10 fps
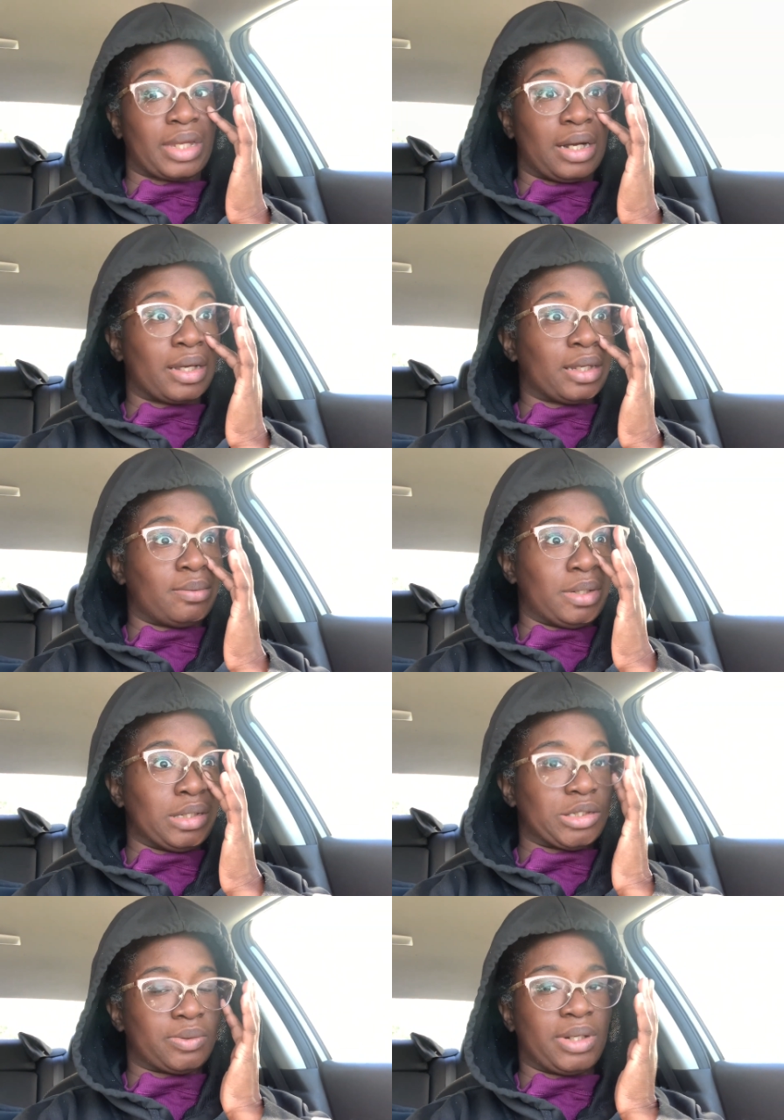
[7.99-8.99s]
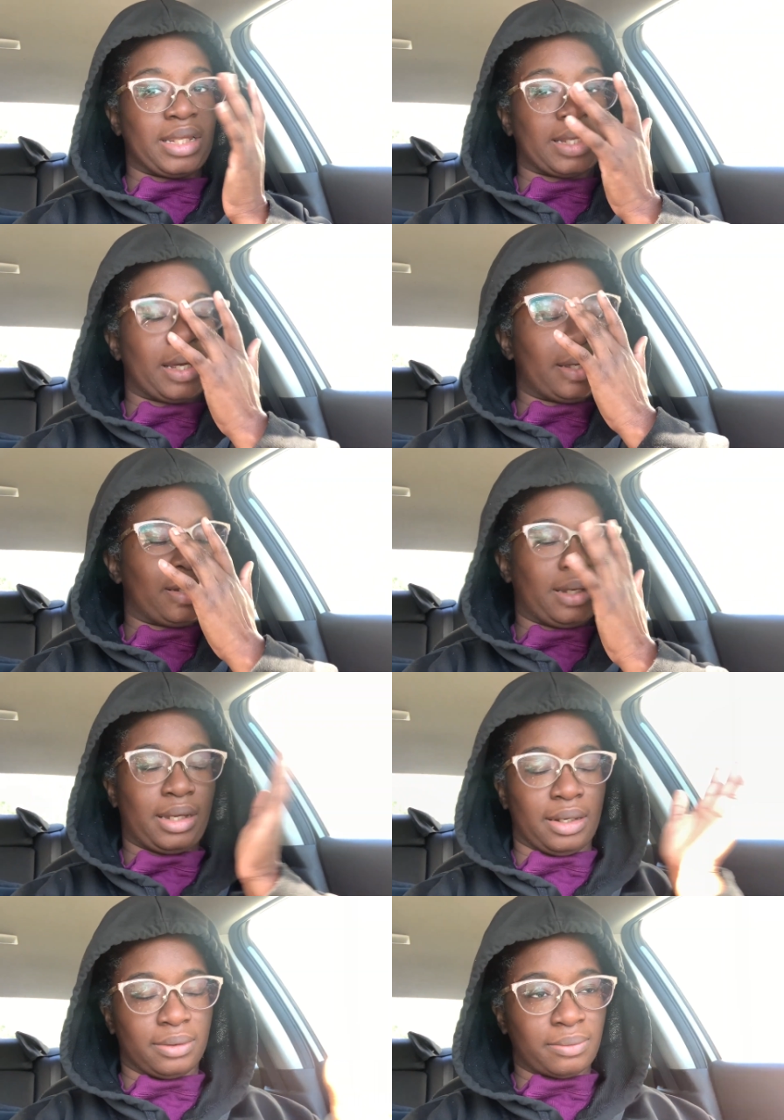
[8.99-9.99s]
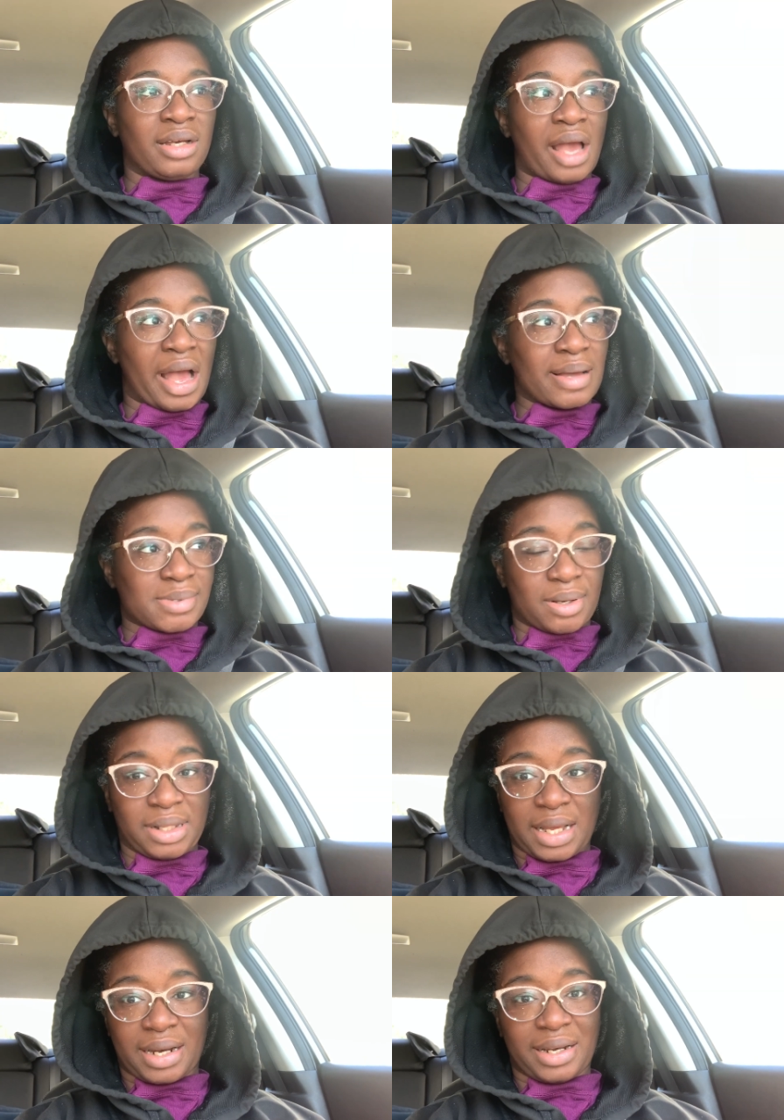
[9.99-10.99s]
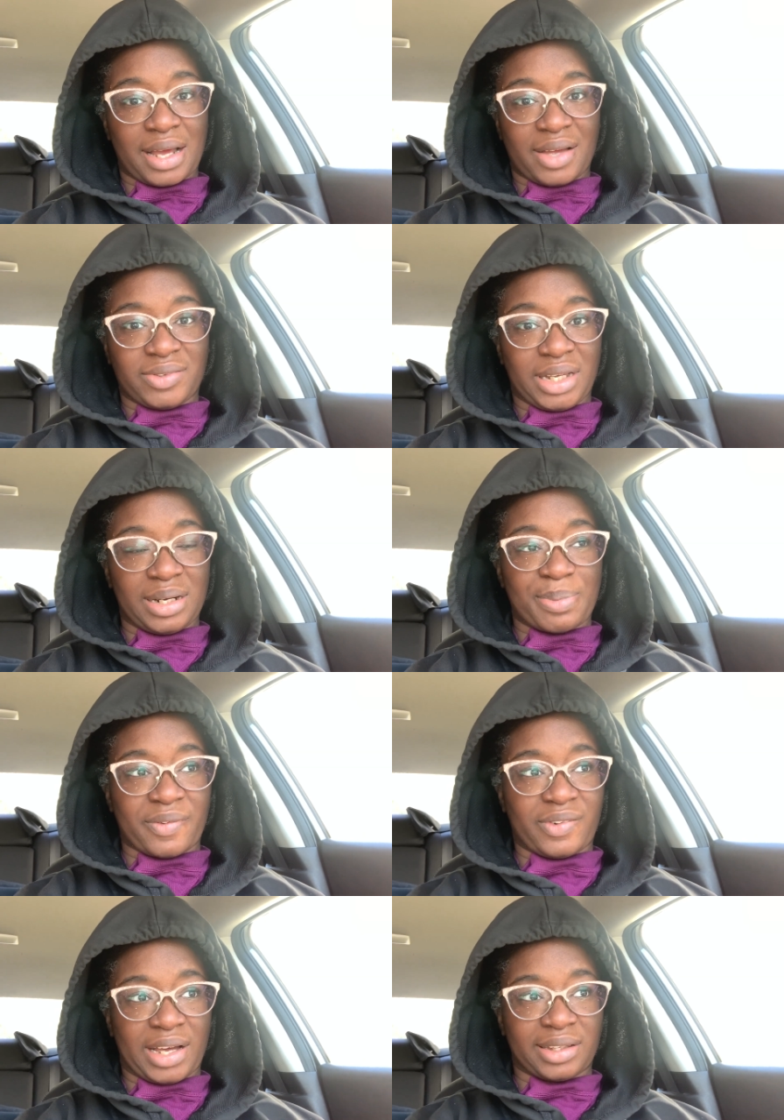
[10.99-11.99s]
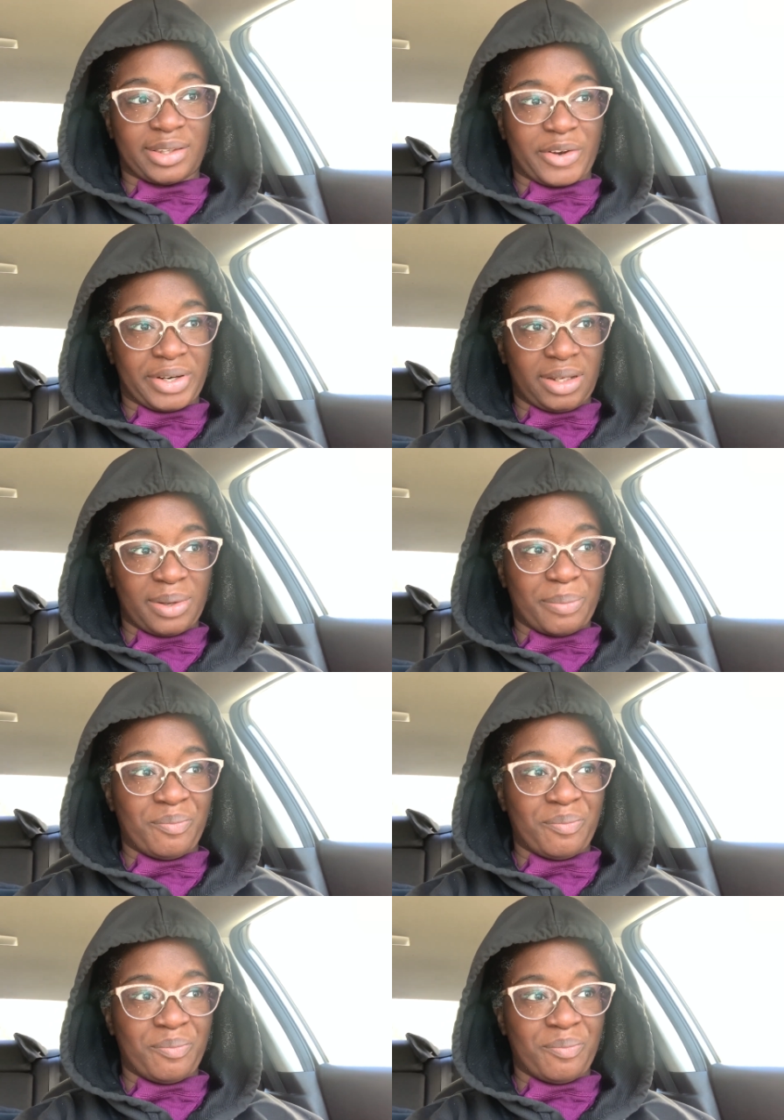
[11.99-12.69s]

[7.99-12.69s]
i am enjoying that honey i am so glad i didn't have to get up at 5 30